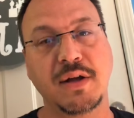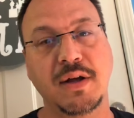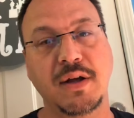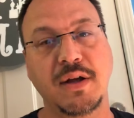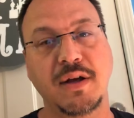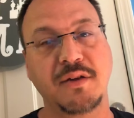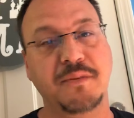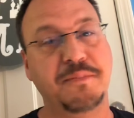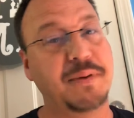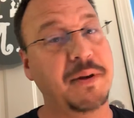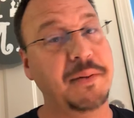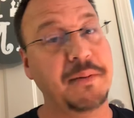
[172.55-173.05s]

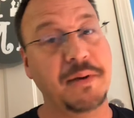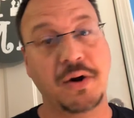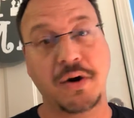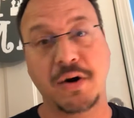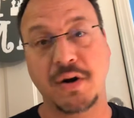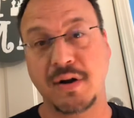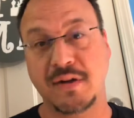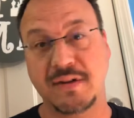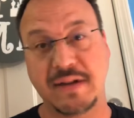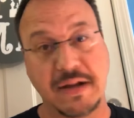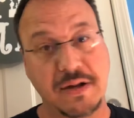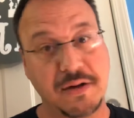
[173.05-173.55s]
It's probably a
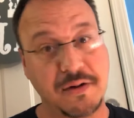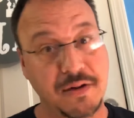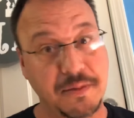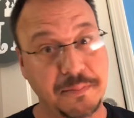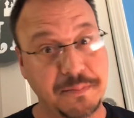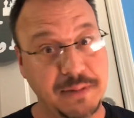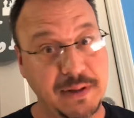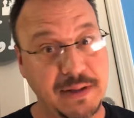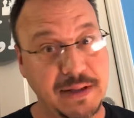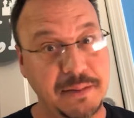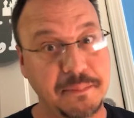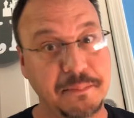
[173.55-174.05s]
heart attack on a
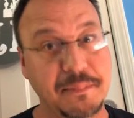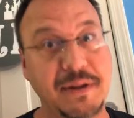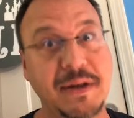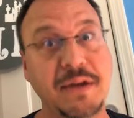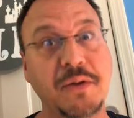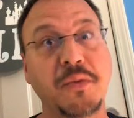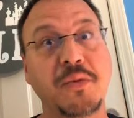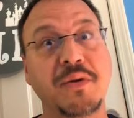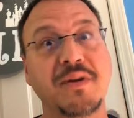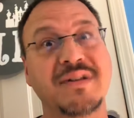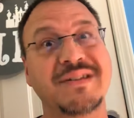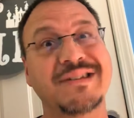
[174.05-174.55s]
plate, but
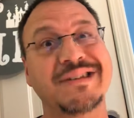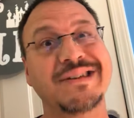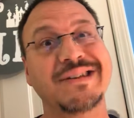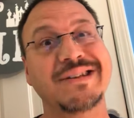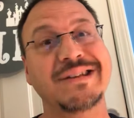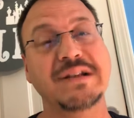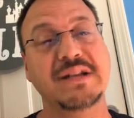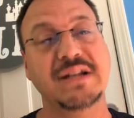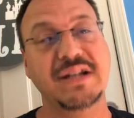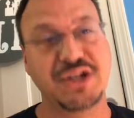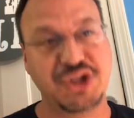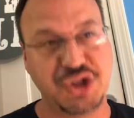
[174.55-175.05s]
it was
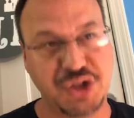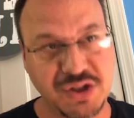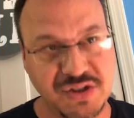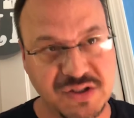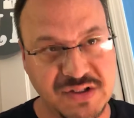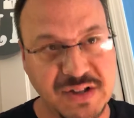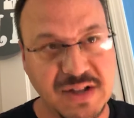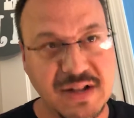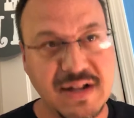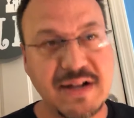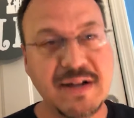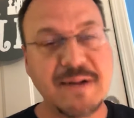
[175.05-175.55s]

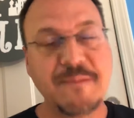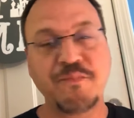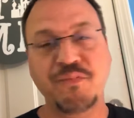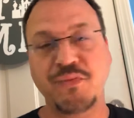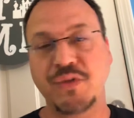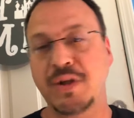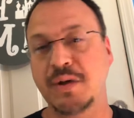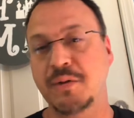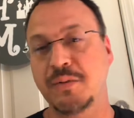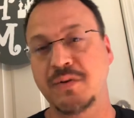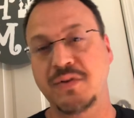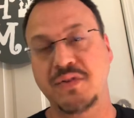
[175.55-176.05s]
delicious.
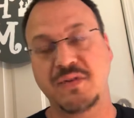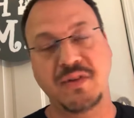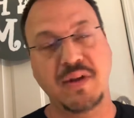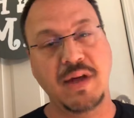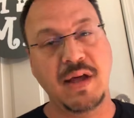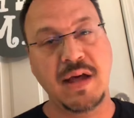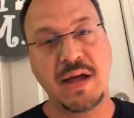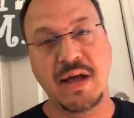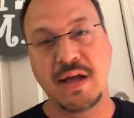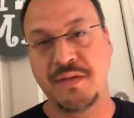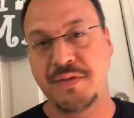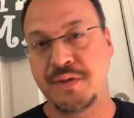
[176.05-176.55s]
It was
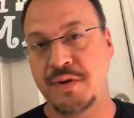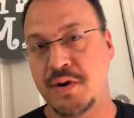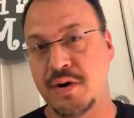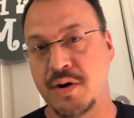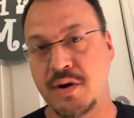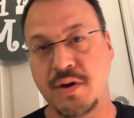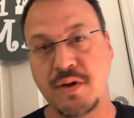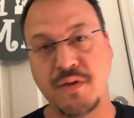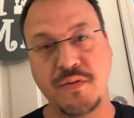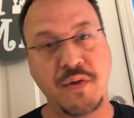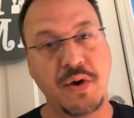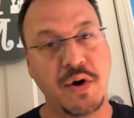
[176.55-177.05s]

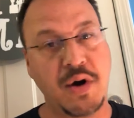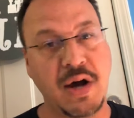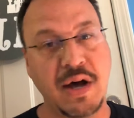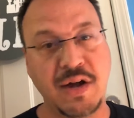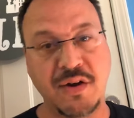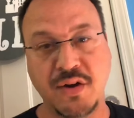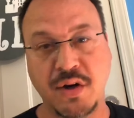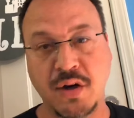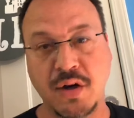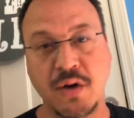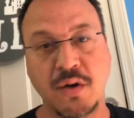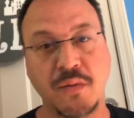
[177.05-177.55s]
their hot
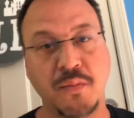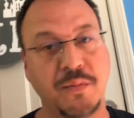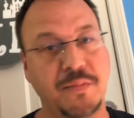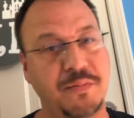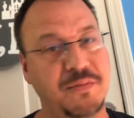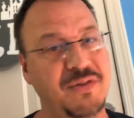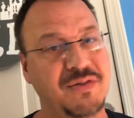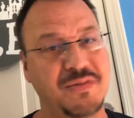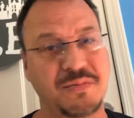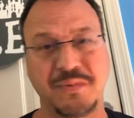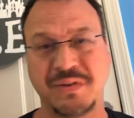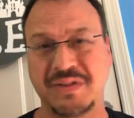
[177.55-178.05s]
dog
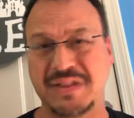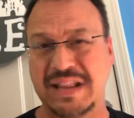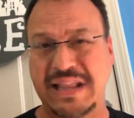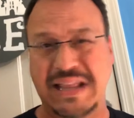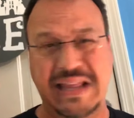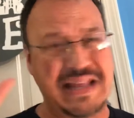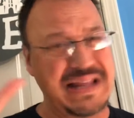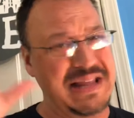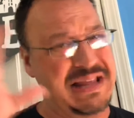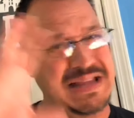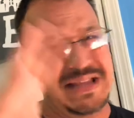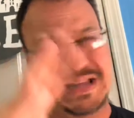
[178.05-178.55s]
just with
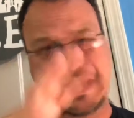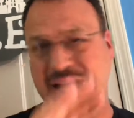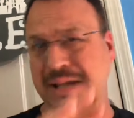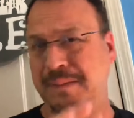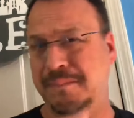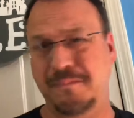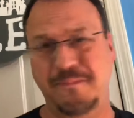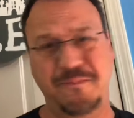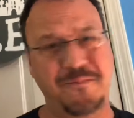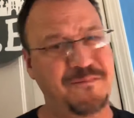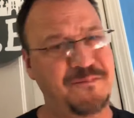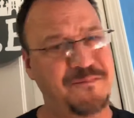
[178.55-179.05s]
a heap
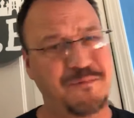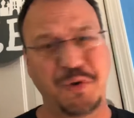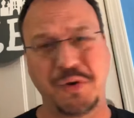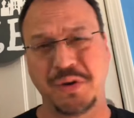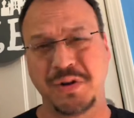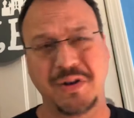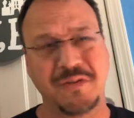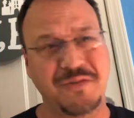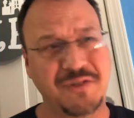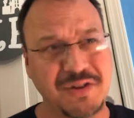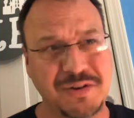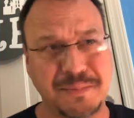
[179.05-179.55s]

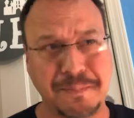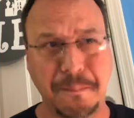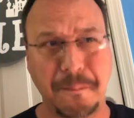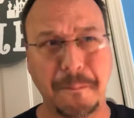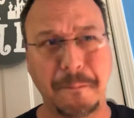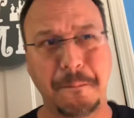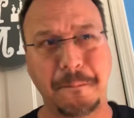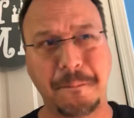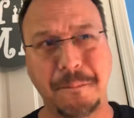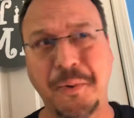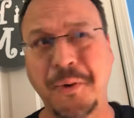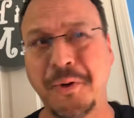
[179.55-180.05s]
full of just
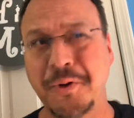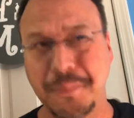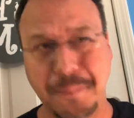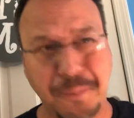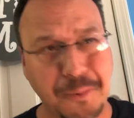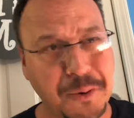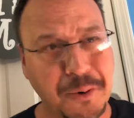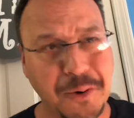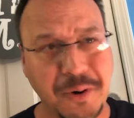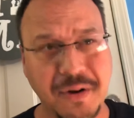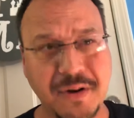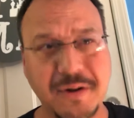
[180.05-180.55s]
pulled
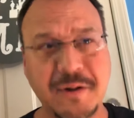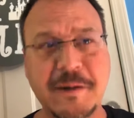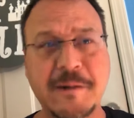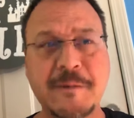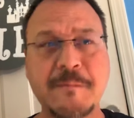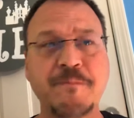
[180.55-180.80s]
pork.